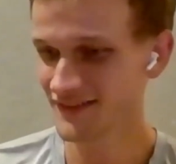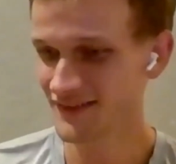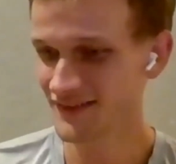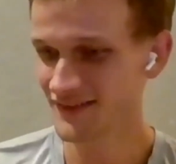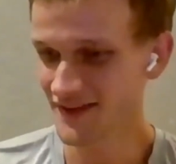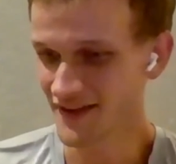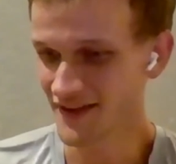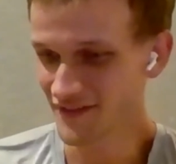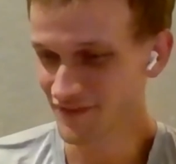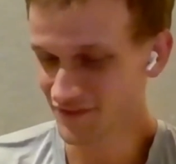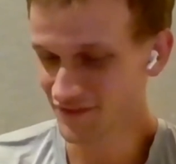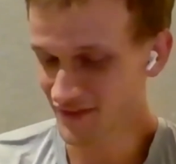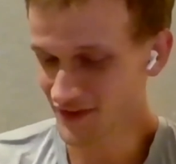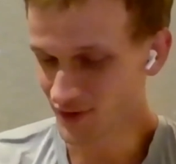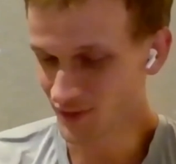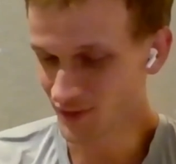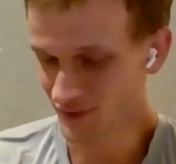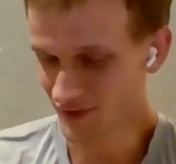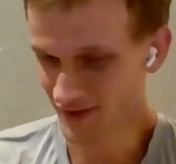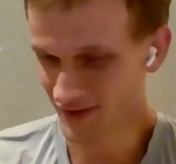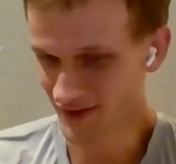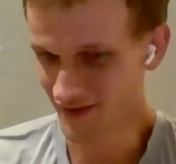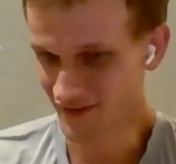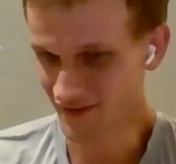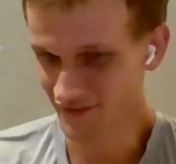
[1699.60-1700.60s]
if
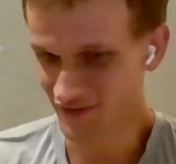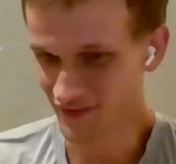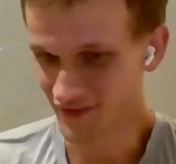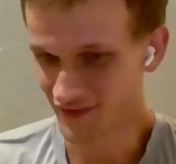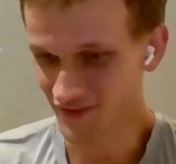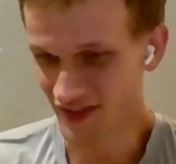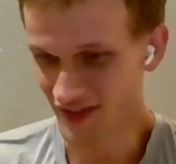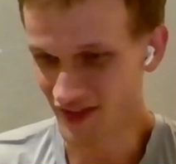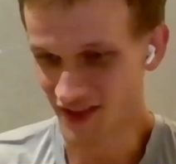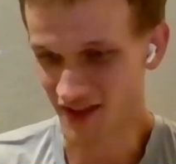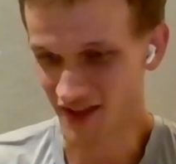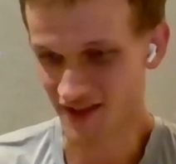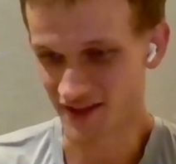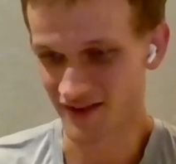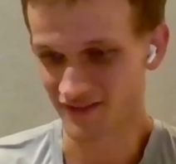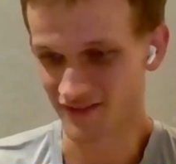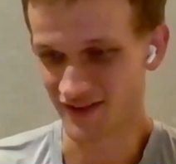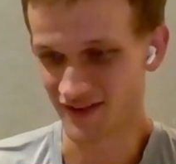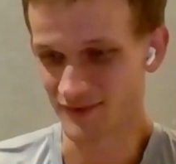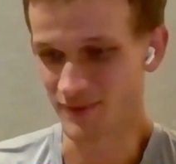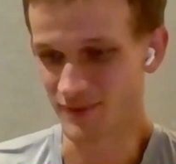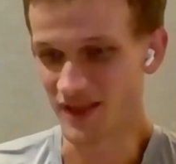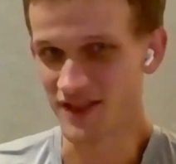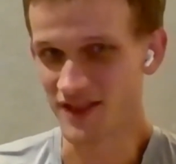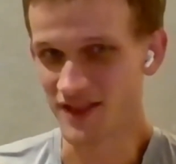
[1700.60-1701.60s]
the visa stuff
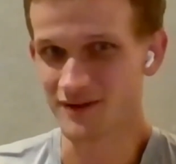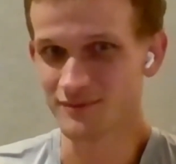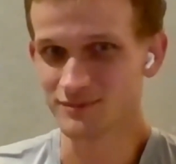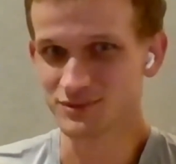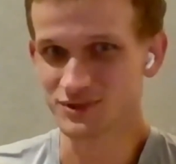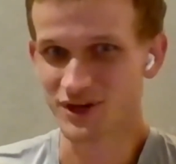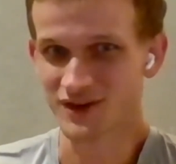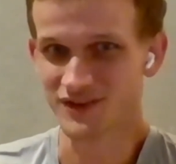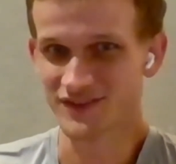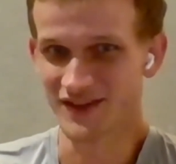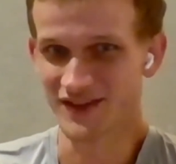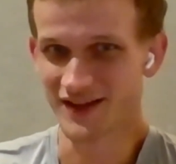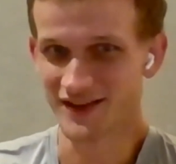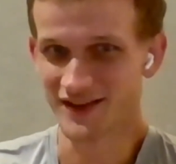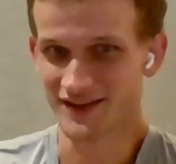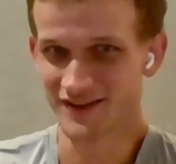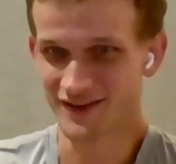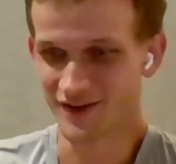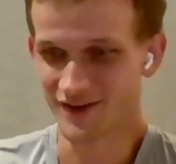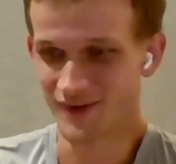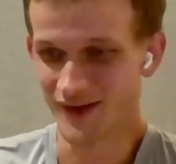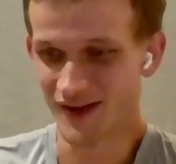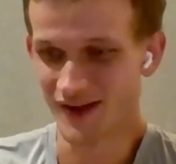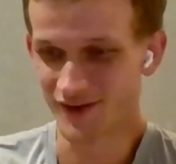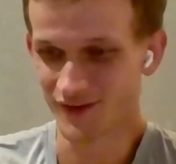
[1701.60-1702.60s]
had been simpler, then
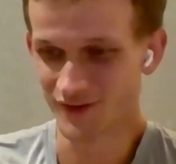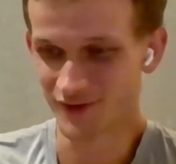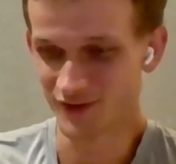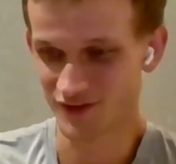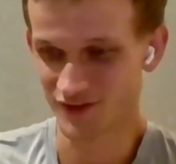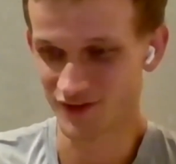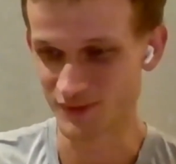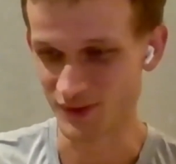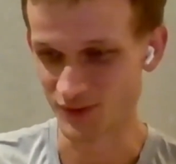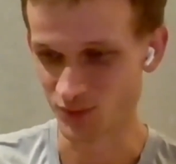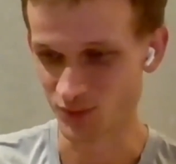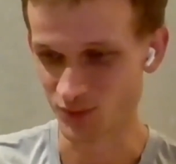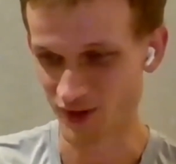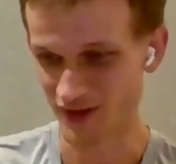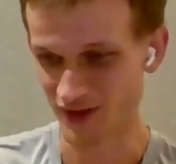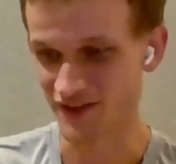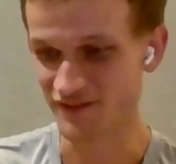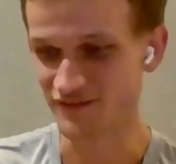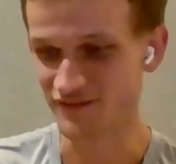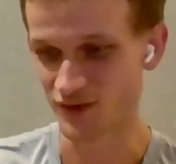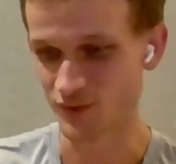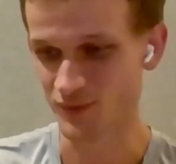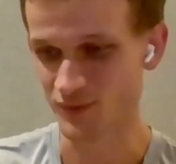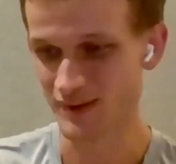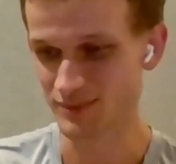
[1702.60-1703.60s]
I would have been working
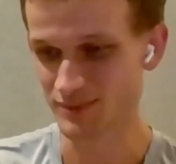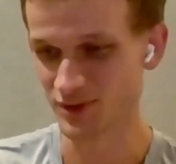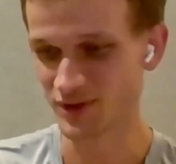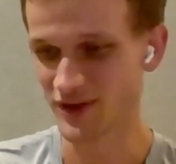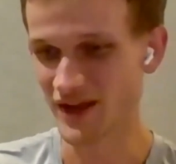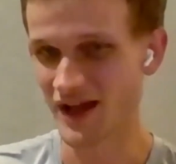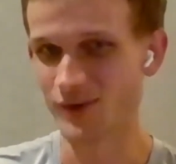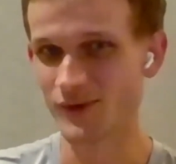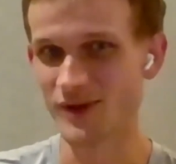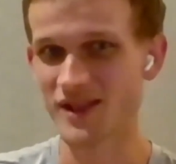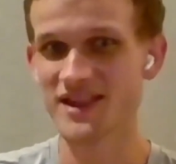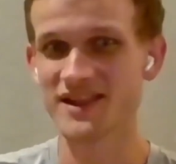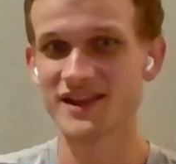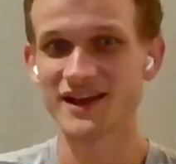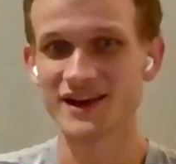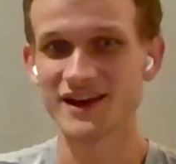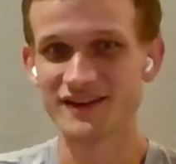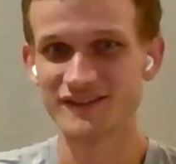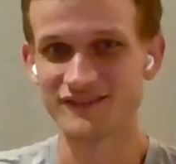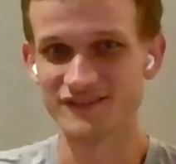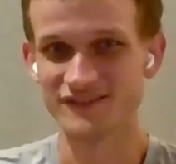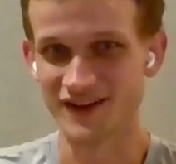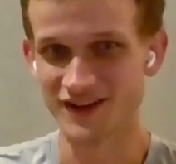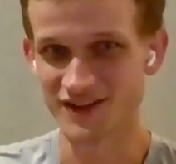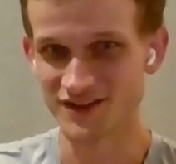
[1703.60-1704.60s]
for Ripple now instead
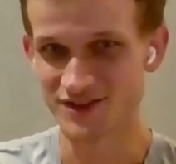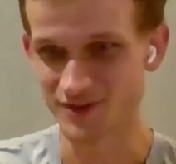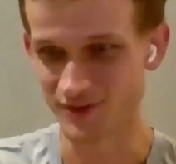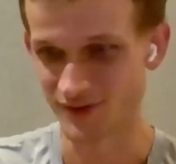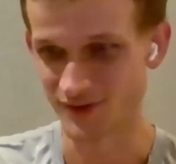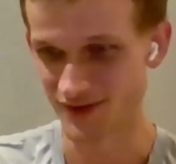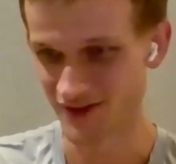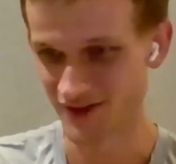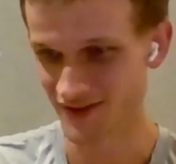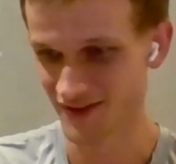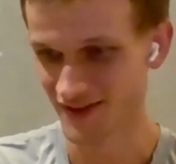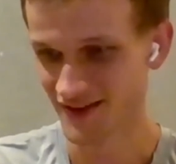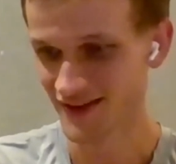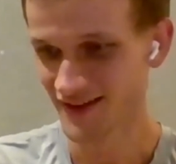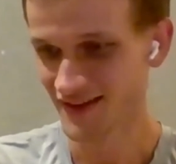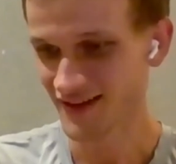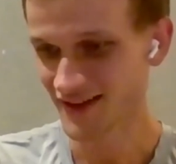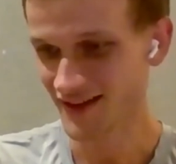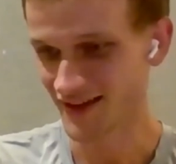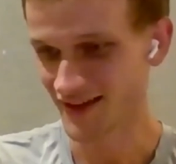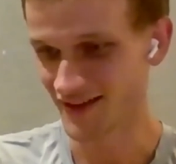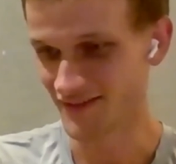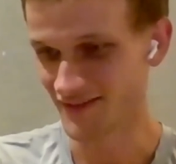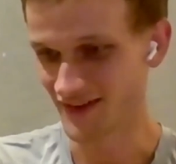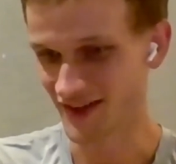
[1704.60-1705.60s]
of doing it.
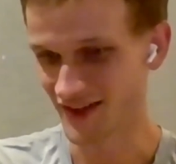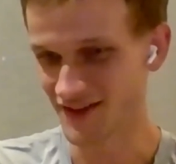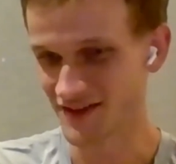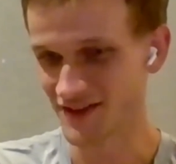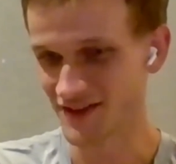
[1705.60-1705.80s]
And